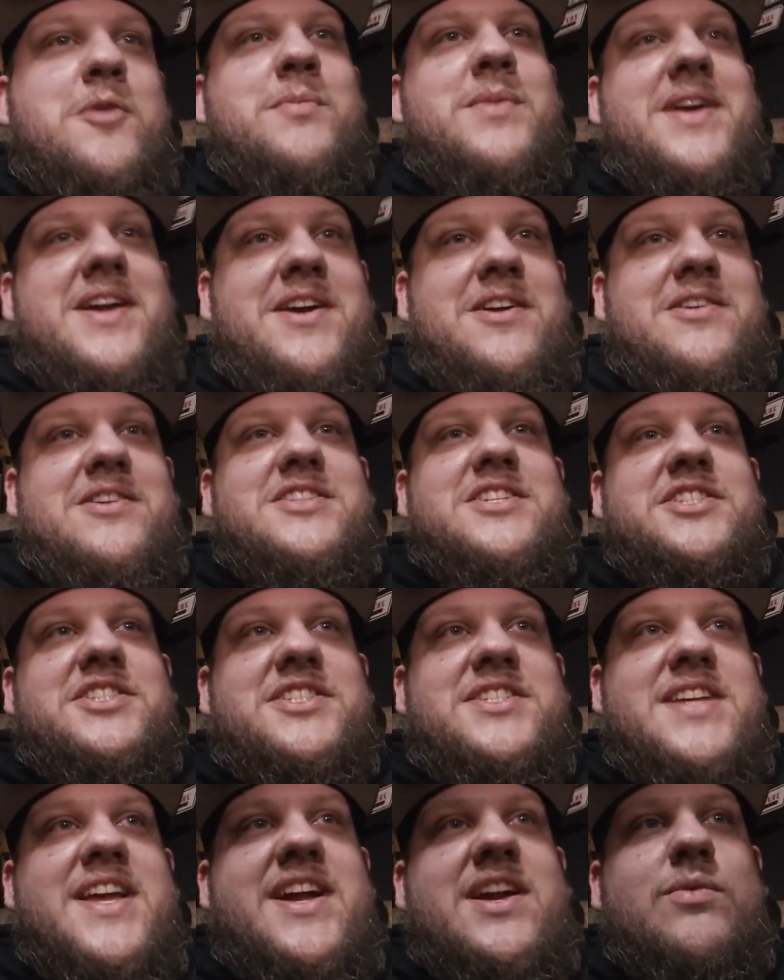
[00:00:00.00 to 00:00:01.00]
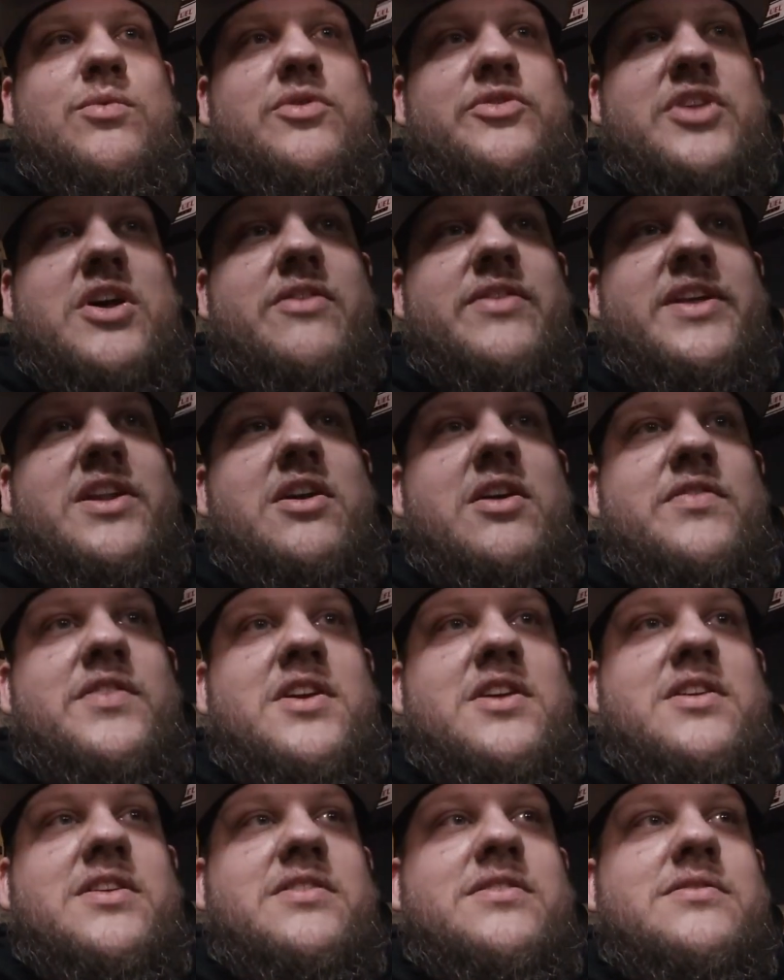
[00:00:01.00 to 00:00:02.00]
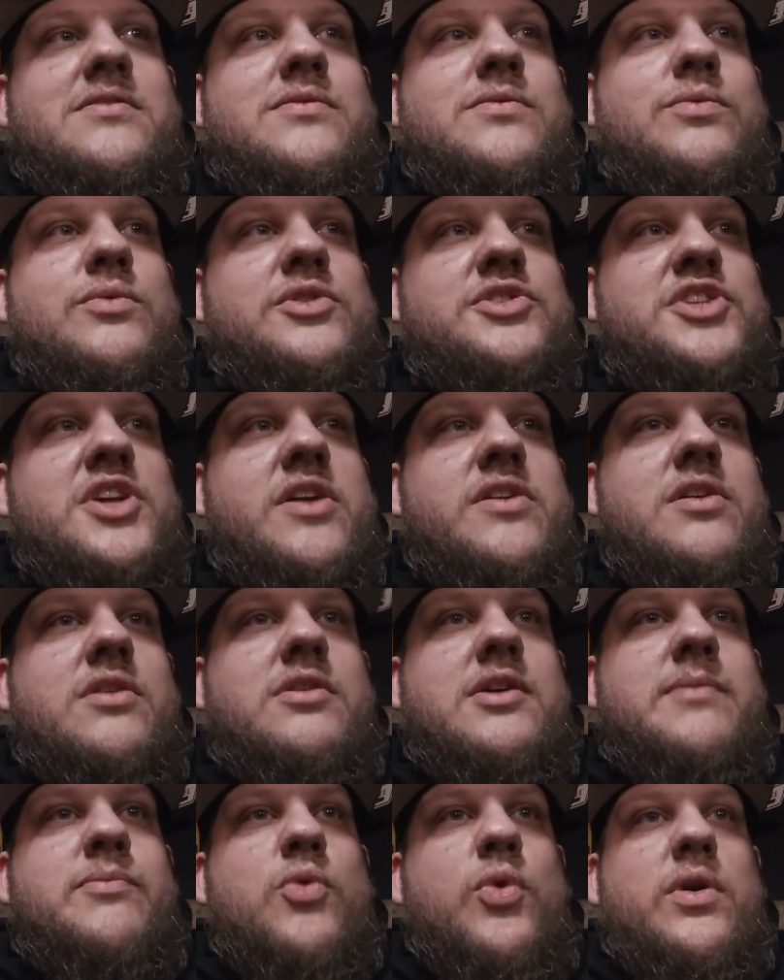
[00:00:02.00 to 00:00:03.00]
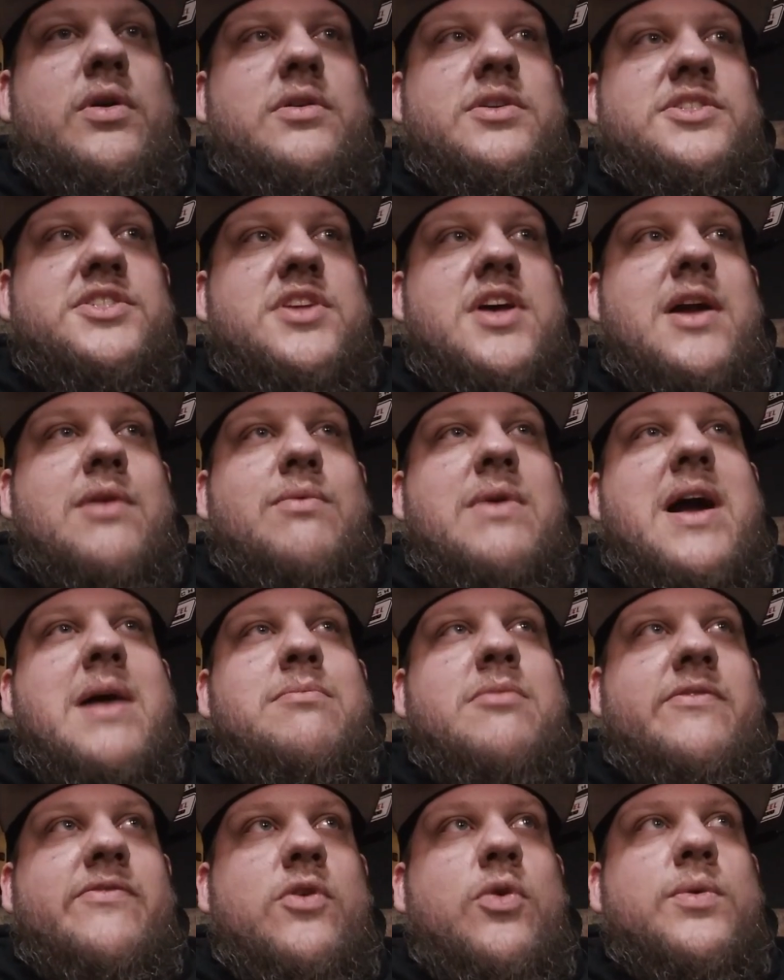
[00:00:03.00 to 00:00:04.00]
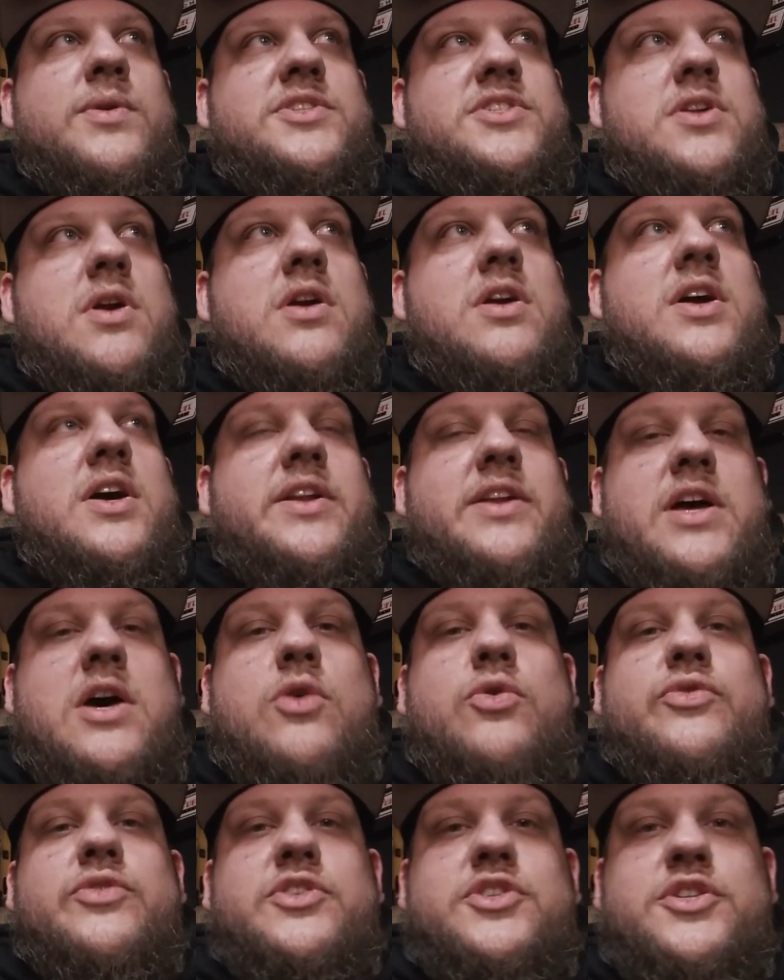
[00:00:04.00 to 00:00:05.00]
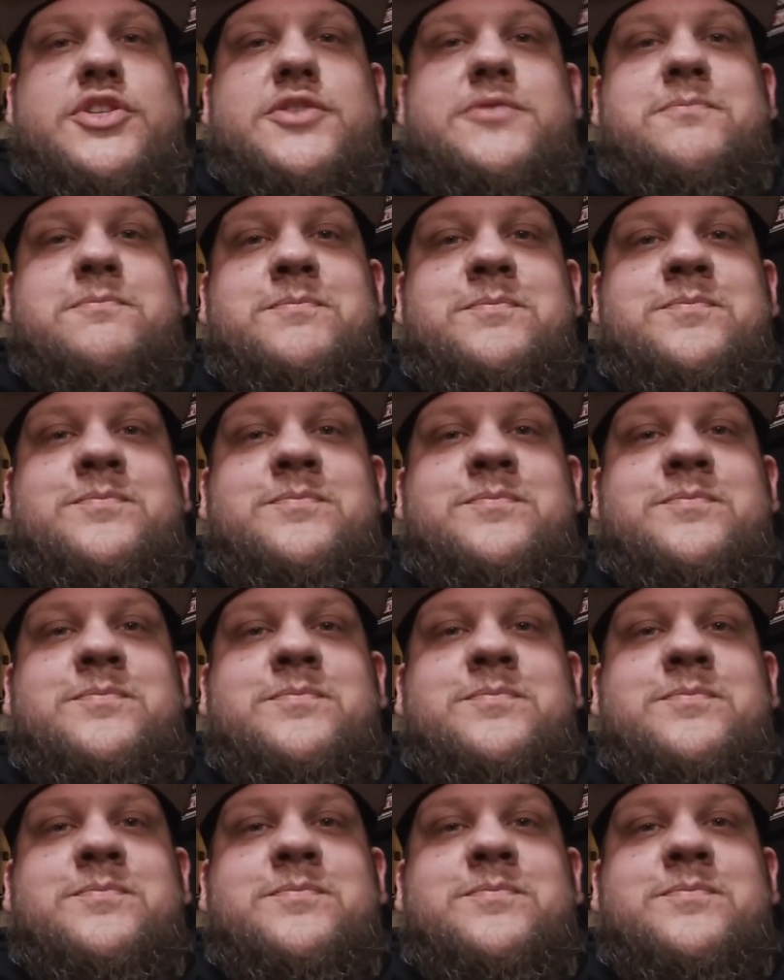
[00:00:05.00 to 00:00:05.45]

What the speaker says: But here in just a second, we'll throw that on there and we'll show you a clip of what it looks like right before we start cutting a hole in the hood.